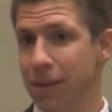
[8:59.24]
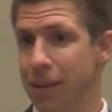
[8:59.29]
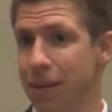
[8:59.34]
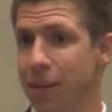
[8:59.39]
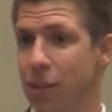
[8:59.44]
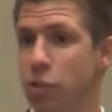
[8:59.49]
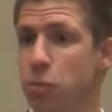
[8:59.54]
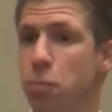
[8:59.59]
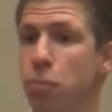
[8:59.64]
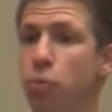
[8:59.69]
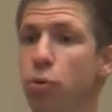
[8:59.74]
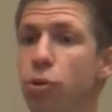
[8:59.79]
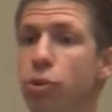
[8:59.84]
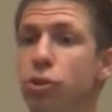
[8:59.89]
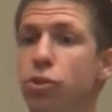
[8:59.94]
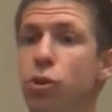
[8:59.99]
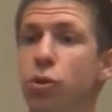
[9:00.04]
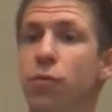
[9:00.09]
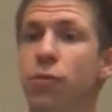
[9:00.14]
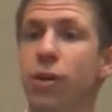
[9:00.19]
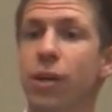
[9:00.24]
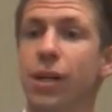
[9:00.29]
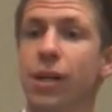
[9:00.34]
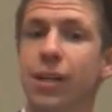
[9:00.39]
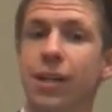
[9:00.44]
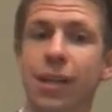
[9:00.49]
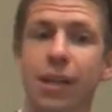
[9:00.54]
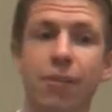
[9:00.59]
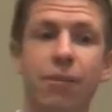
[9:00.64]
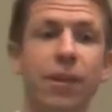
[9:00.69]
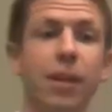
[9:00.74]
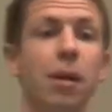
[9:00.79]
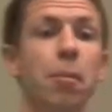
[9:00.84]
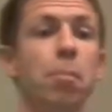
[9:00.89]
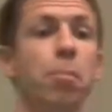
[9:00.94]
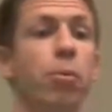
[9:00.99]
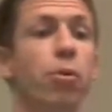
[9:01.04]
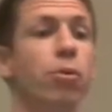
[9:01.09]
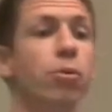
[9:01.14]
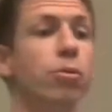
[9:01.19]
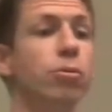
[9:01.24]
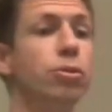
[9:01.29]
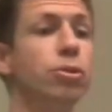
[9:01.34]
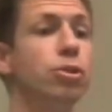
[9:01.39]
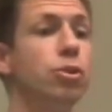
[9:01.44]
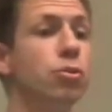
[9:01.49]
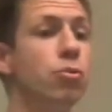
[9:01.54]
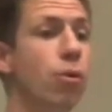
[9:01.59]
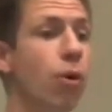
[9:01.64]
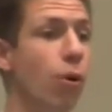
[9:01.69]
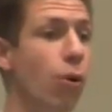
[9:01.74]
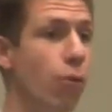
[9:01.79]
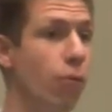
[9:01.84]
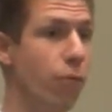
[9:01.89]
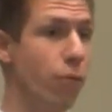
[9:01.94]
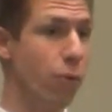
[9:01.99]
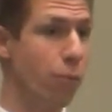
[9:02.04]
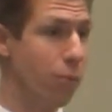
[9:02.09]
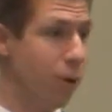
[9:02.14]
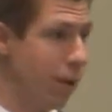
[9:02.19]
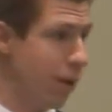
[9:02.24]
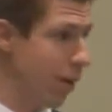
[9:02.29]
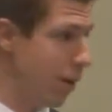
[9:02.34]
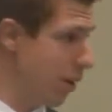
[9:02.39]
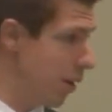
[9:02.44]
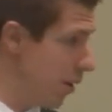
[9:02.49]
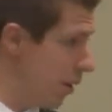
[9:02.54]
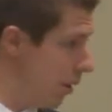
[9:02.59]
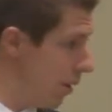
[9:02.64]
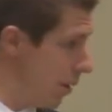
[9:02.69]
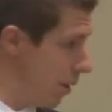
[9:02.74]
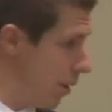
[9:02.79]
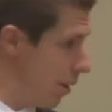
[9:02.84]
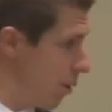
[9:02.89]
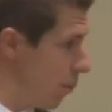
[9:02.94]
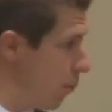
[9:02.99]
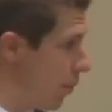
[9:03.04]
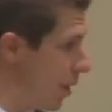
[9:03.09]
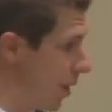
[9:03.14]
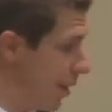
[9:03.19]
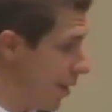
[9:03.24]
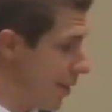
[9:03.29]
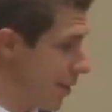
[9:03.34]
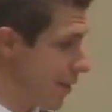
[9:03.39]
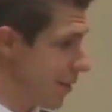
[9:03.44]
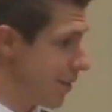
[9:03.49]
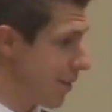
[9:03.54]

that's pushed over a cliff and it pulls you over with, with it?